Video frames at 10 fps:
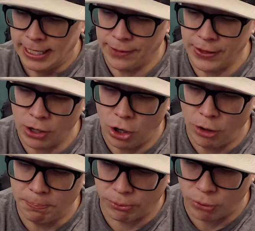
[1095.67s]
I think
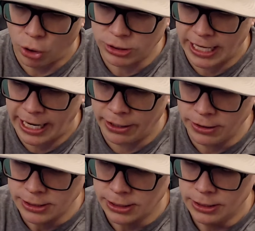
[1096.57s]
all pro
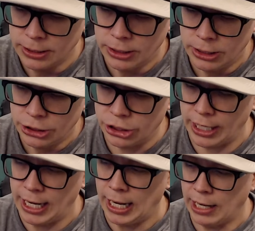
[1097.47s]
skaters should
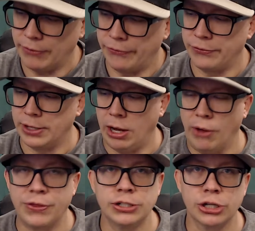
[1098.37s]
have
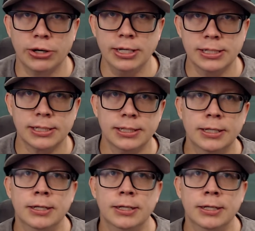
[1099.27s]
health insurance